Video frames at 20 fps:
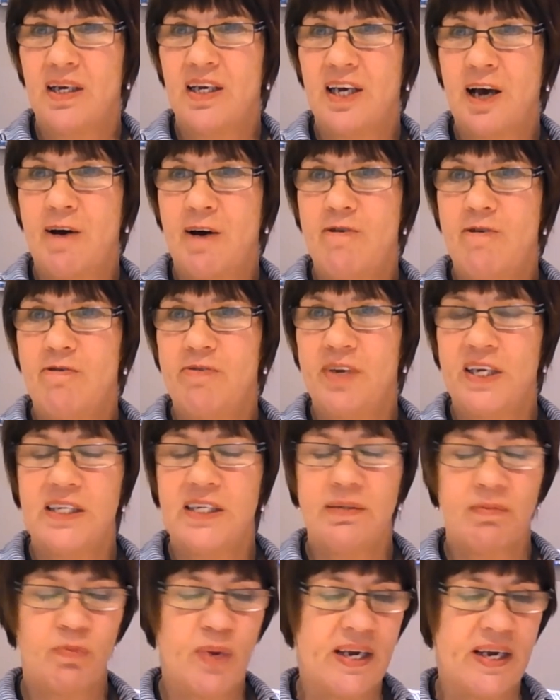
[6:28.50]

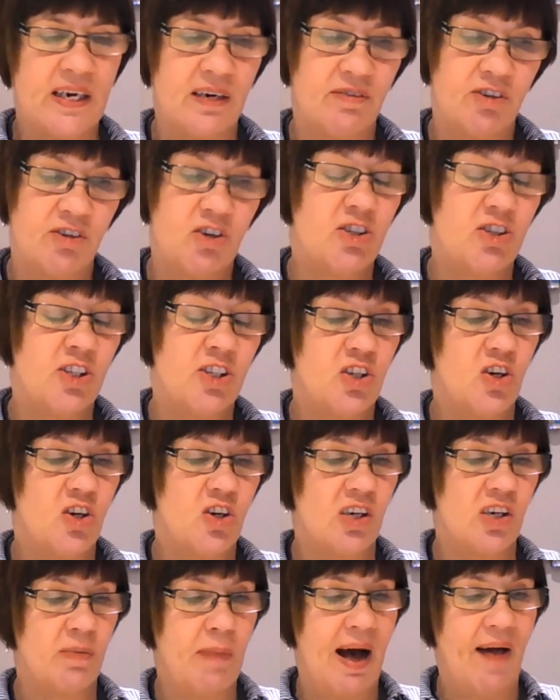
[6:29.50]
COVID. We can, of course,
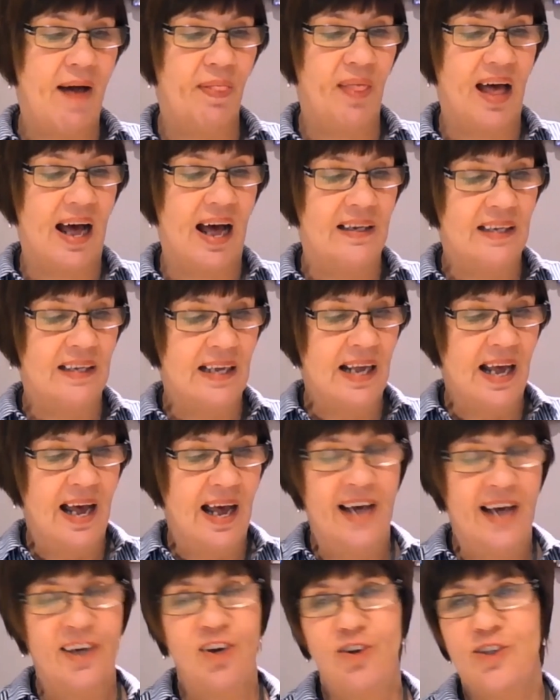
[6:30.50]
talk about that,
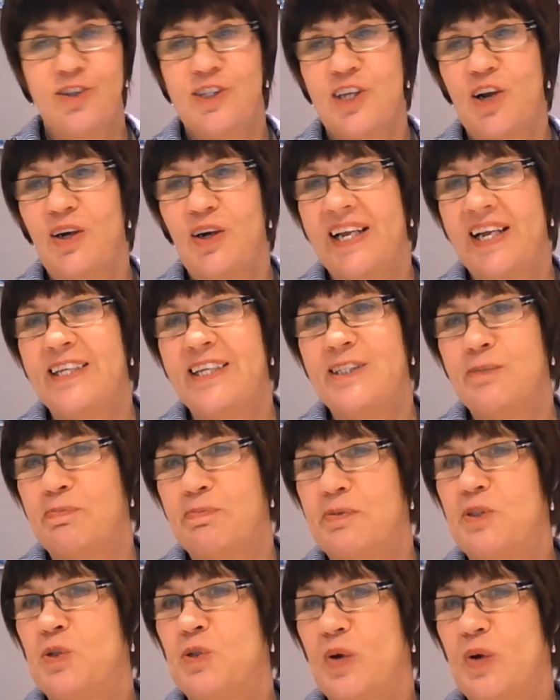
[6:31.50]
and also links
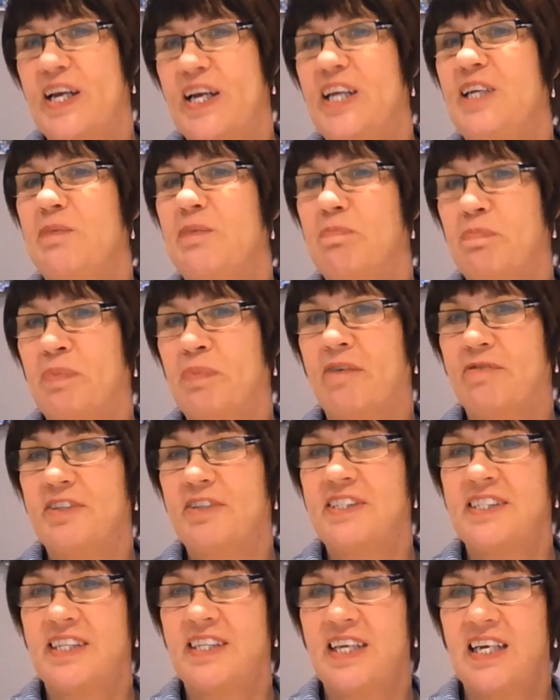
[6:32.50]
between
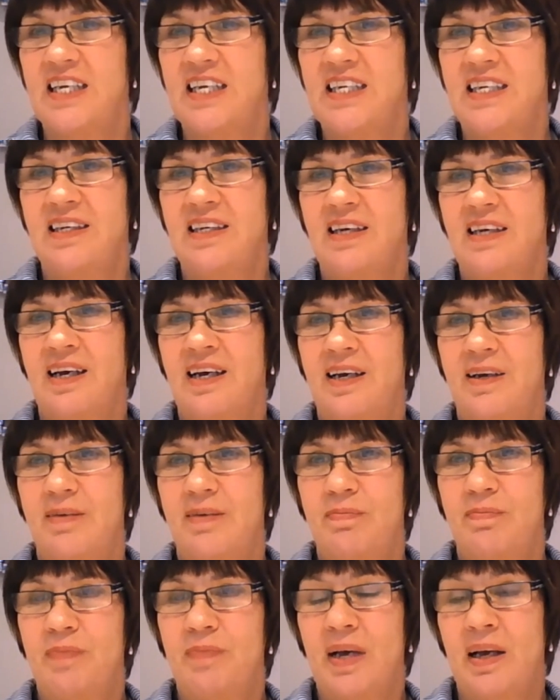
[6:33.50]
poverty
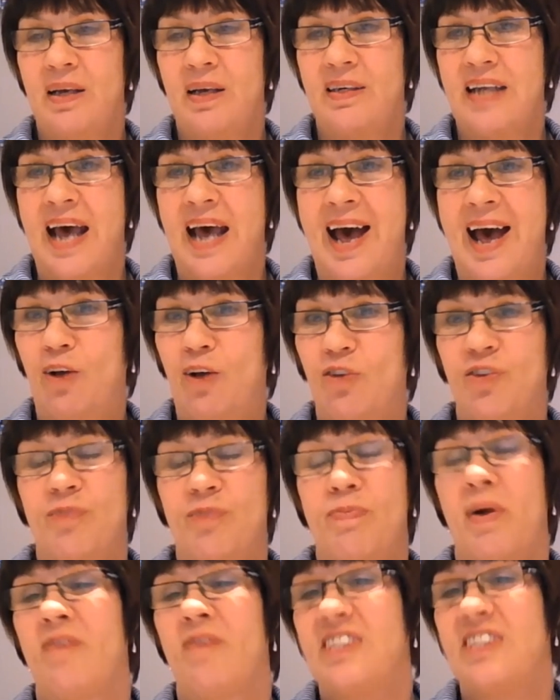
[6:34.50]
and health,
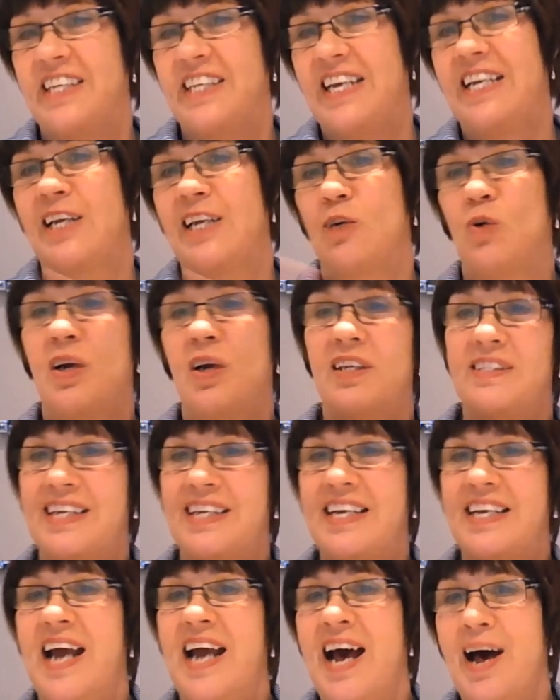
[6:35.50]
poverty,
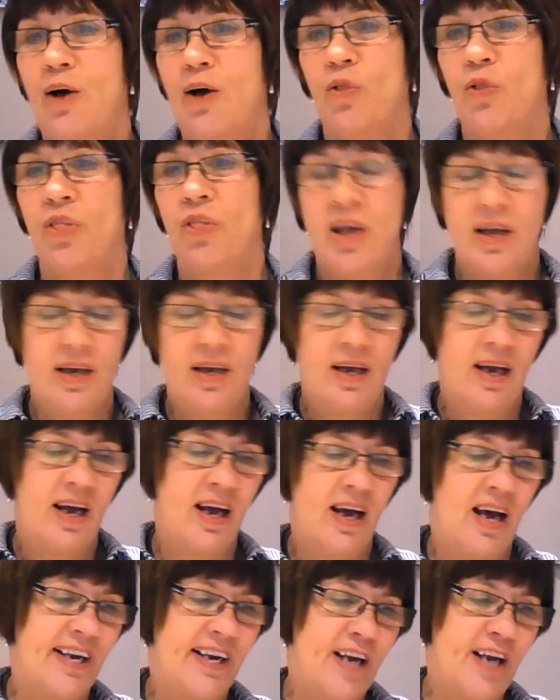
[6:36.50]
inequality and health.
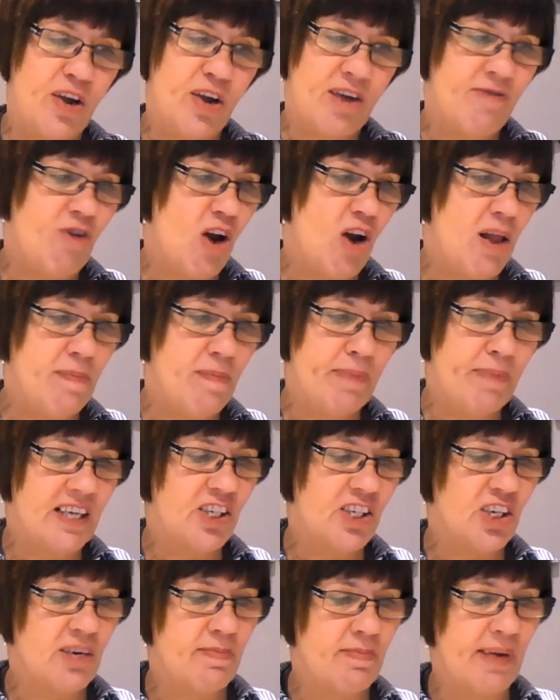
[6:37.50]
I know you're really
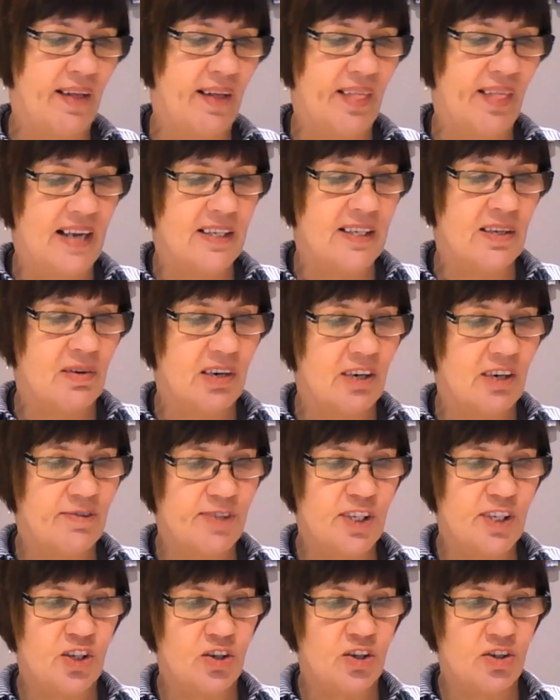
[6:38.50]
passionate about that, so I'd love
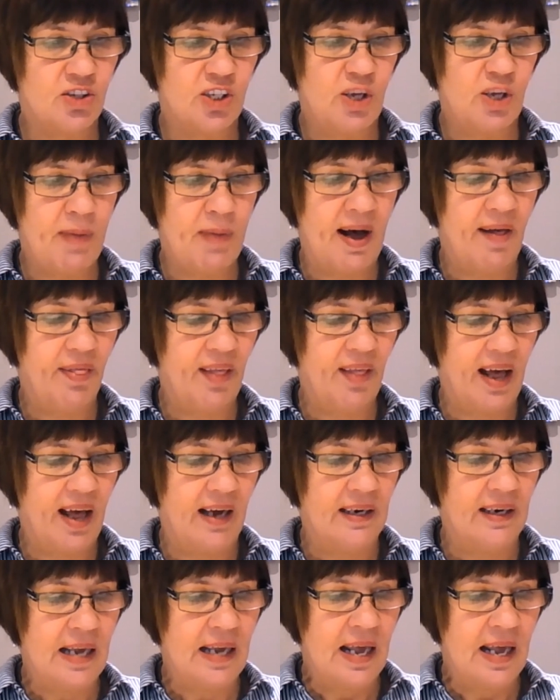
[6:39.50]
to talk to you about that.